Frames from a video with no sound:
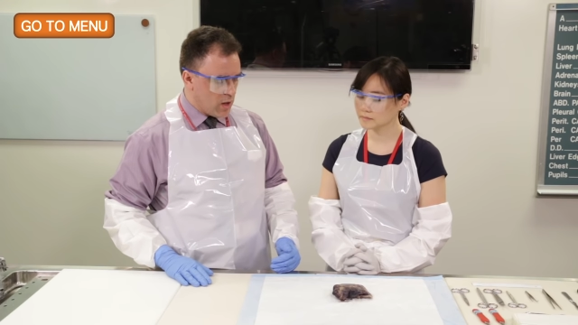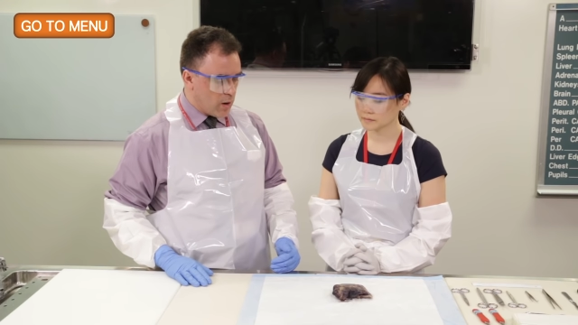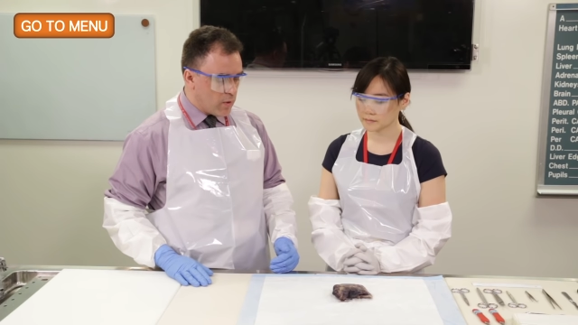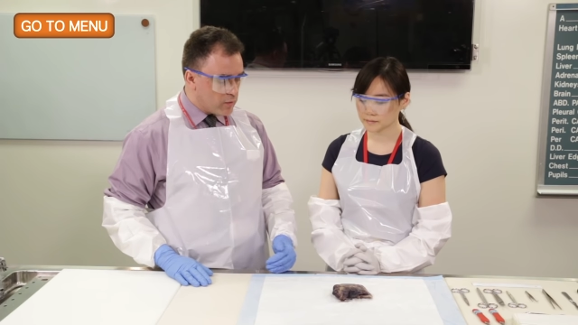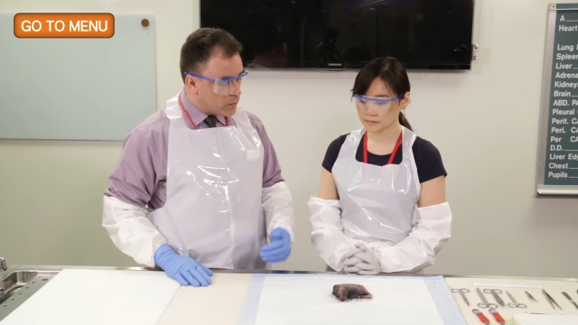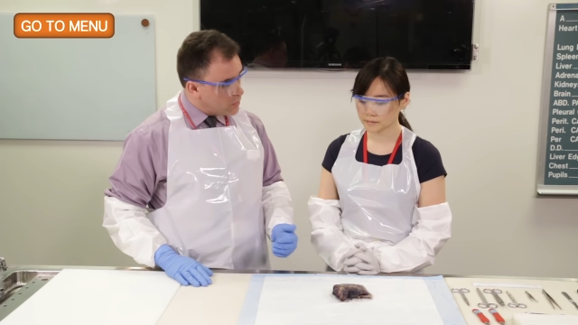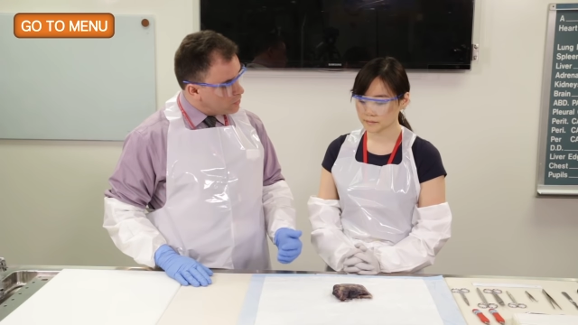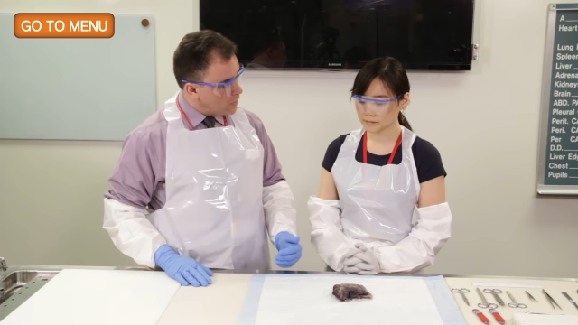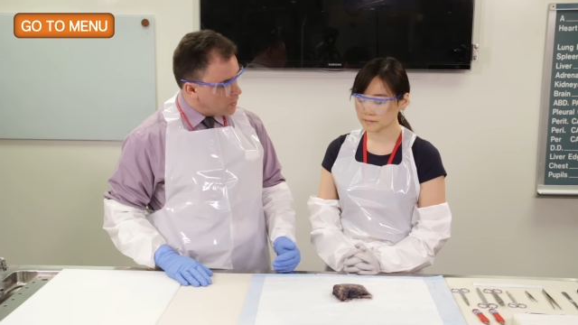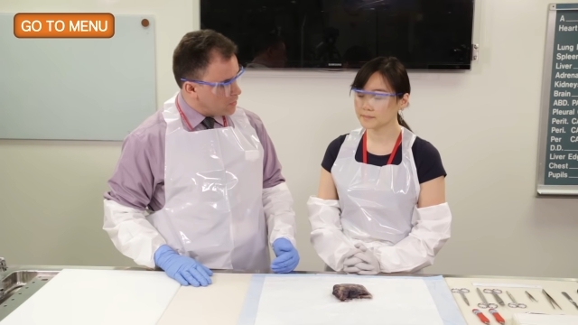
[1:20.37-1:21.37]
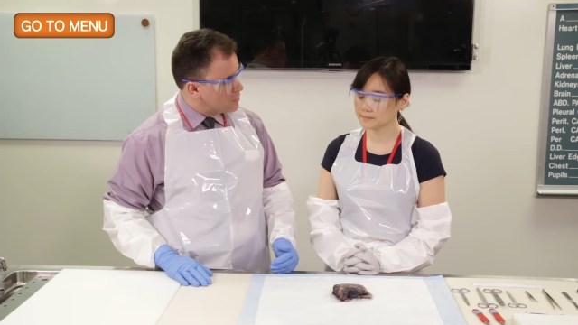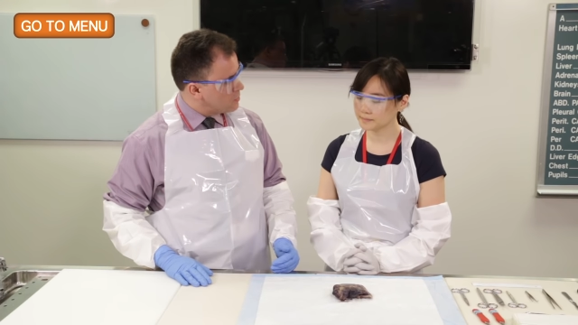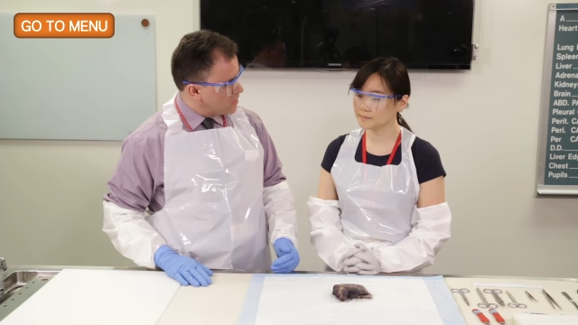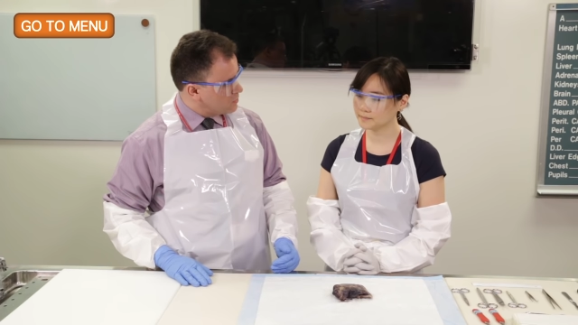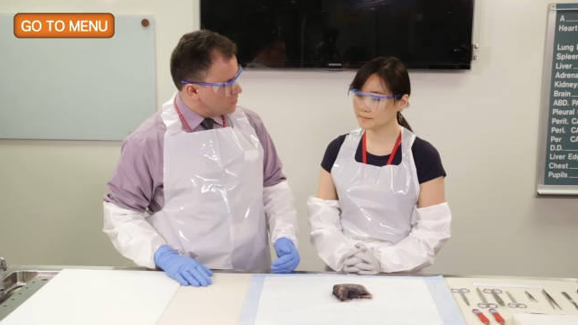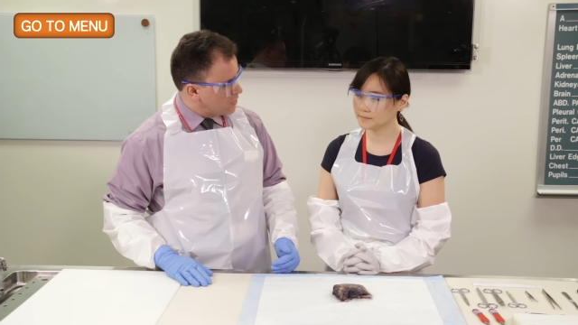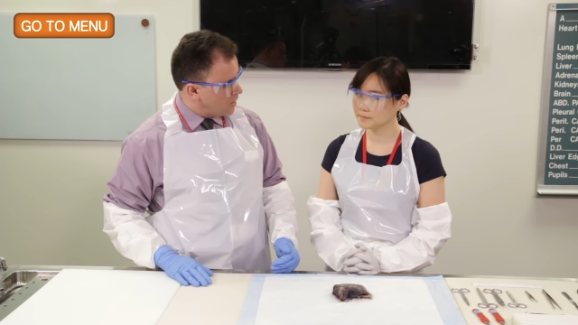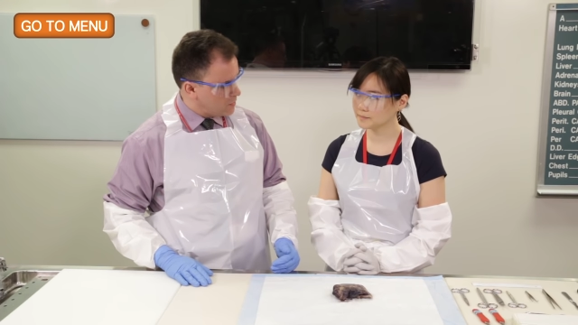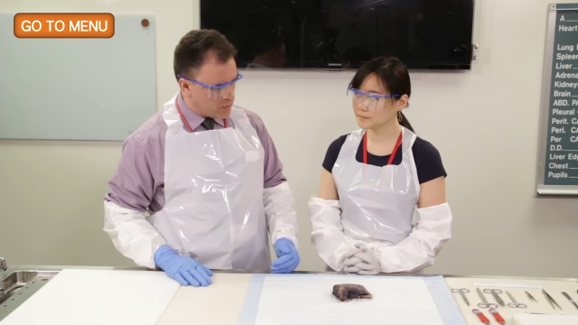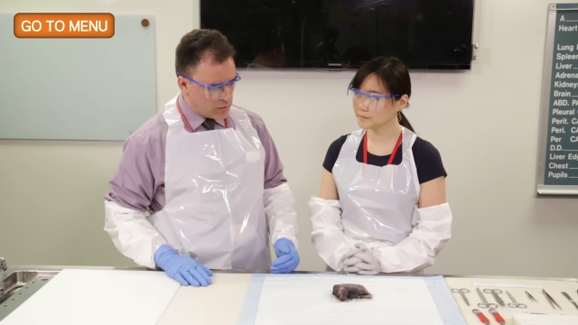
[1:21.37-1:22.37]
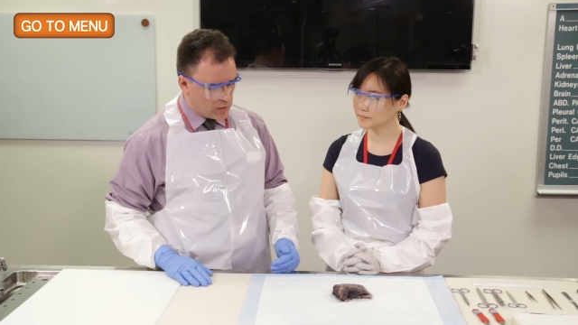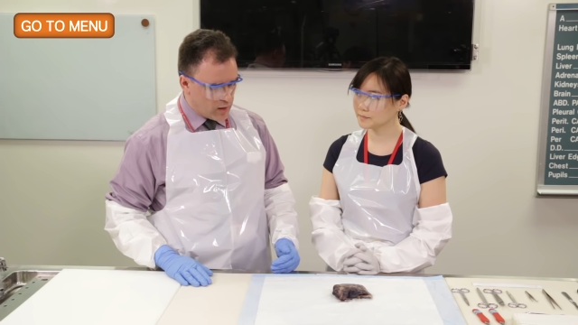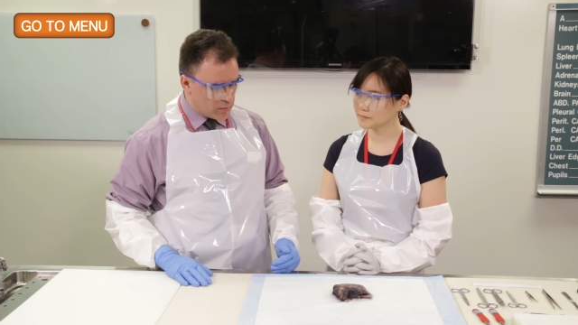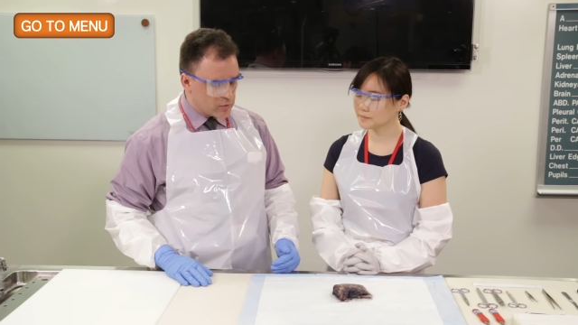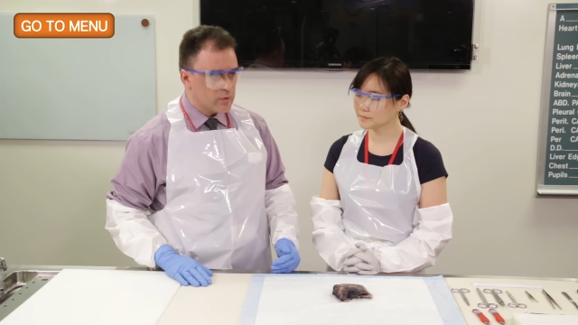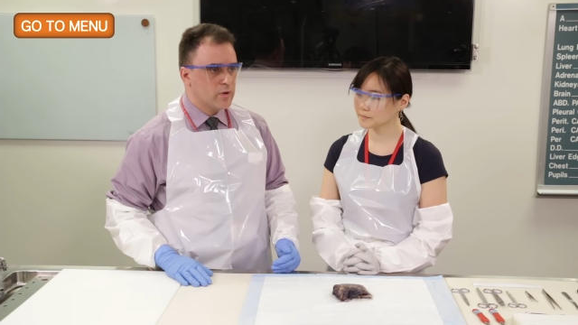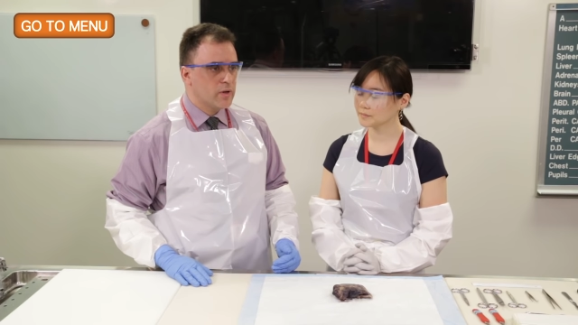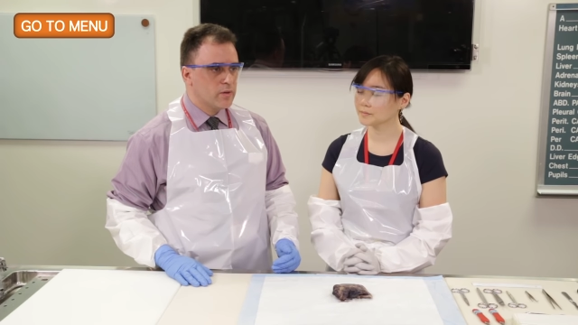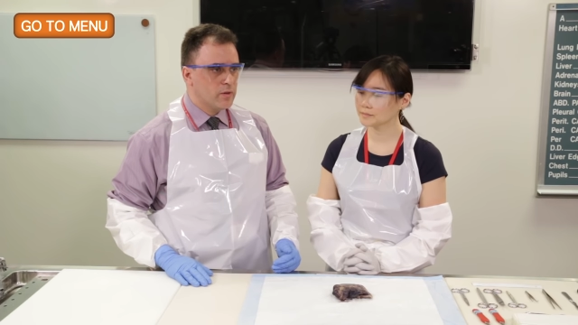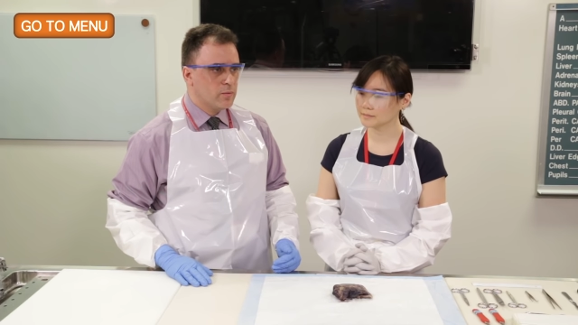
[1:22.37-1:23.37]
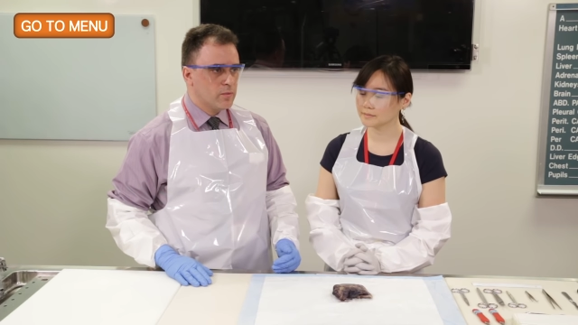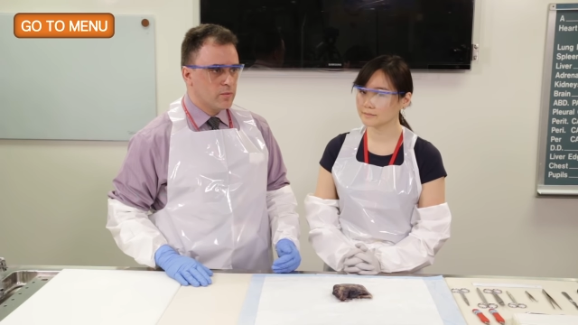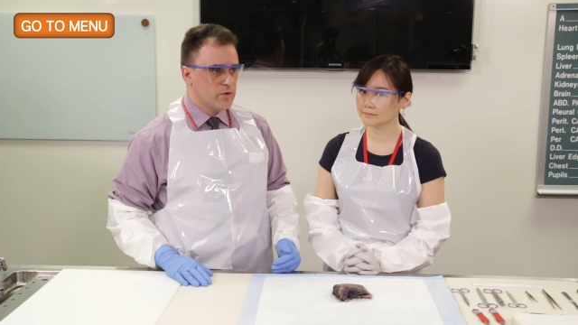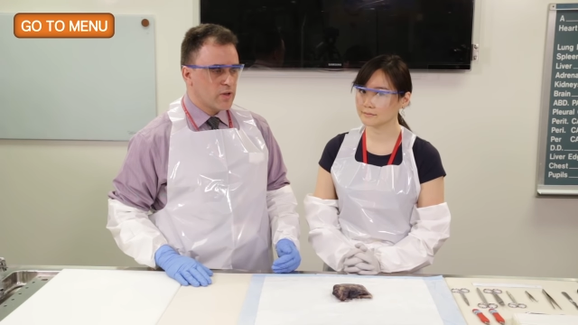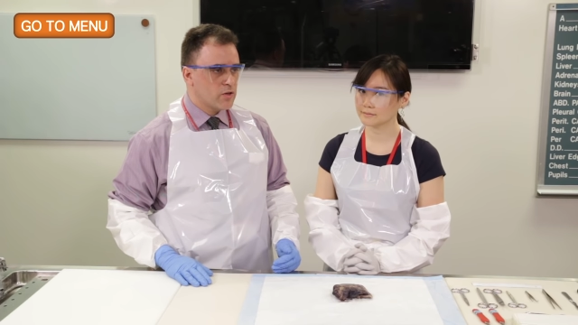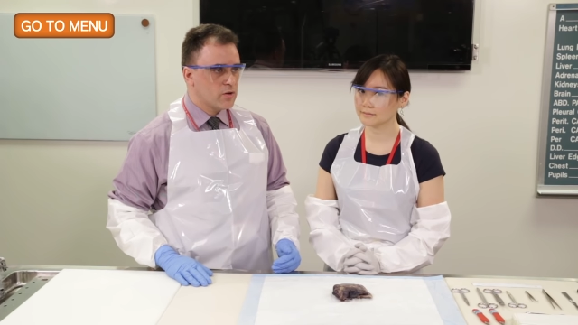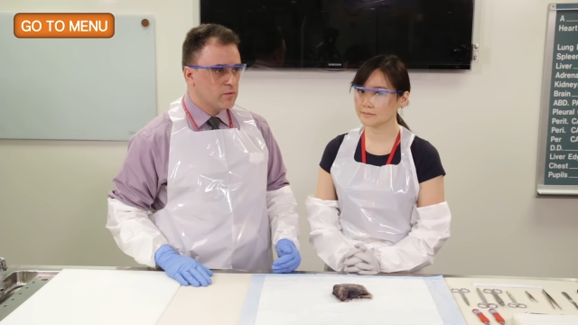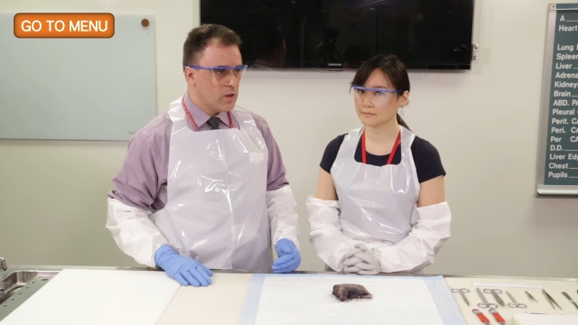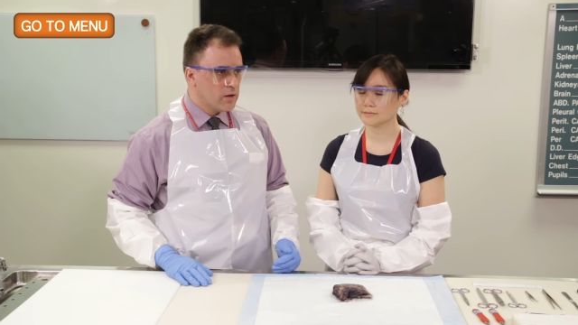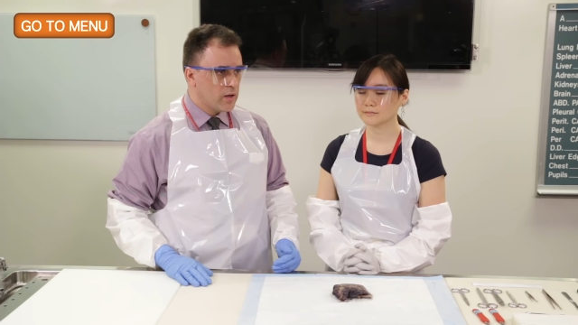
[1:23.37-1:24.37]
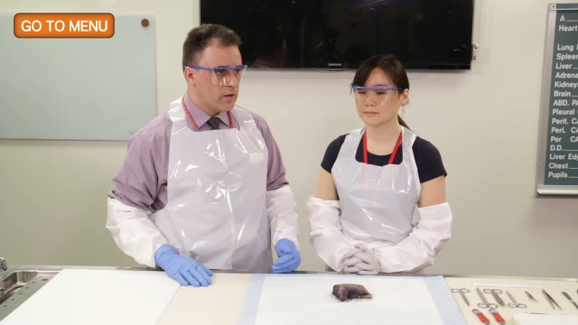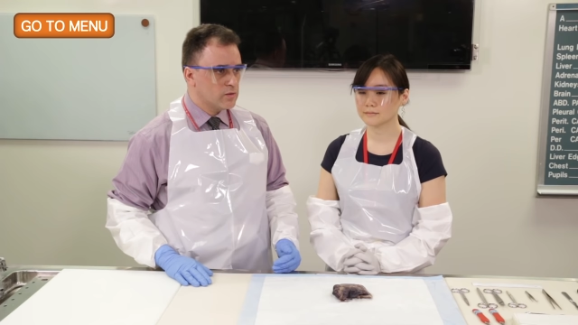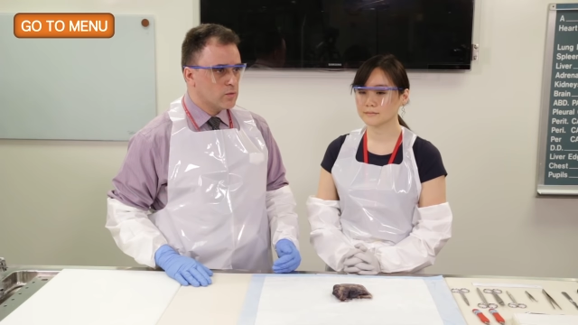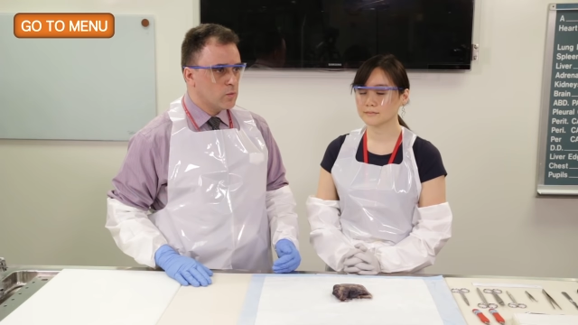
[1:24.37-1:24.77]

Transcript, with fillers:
Speaker 1: However, we do get other specimen types in the laboratory in the resection of lung cancer.